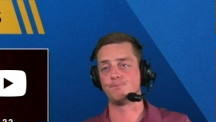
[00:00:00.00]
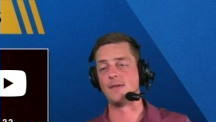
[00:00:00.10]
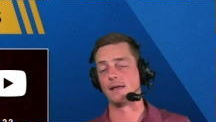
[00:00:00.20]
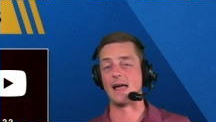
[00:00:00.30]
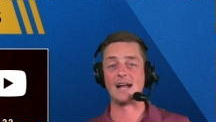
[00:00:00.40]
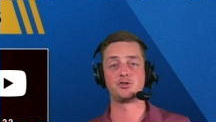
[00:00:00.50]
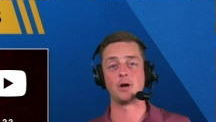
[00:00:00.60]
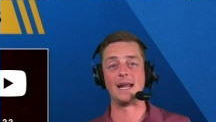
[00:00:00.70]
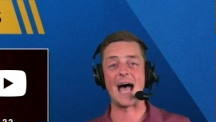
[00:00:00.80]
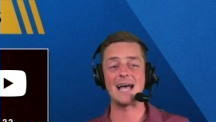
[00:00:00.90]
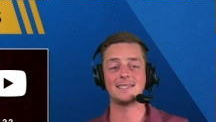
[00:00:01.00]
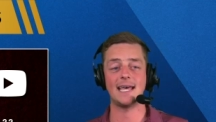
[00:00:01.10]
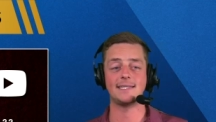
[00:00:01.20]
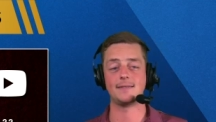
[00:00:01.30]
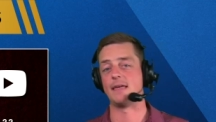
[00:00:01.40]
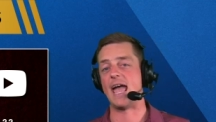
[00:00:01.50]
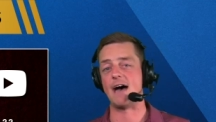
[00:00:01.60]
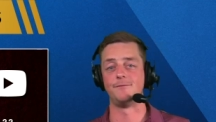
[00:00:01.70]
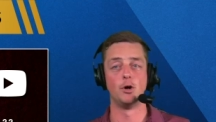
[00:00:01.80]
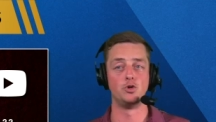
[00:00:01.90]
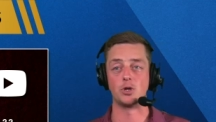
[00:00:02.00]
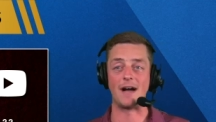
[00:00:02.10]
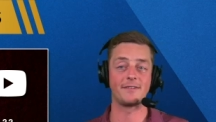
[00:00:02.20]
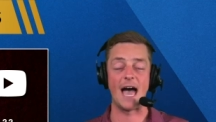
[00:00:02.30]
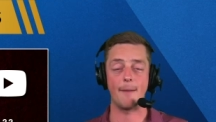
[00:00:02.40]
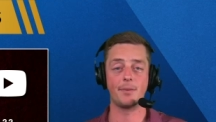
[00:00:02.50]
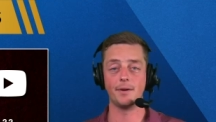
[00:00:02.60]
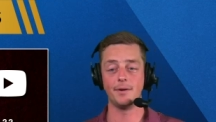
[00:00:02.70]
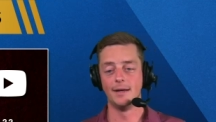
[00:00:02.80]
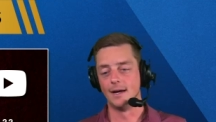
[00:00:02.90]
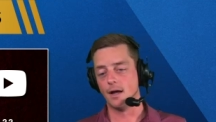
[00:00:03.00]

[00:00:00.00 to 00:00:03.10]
They lack trade assets. They have no draft capital.